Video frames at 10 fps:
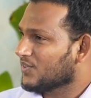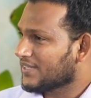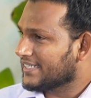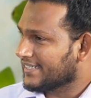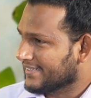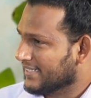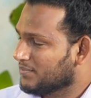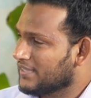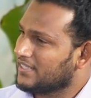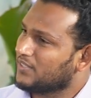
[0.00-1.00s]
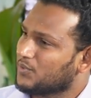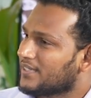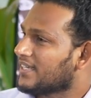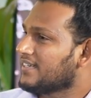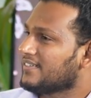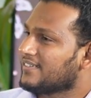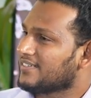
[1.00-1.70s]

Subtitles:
over time that you can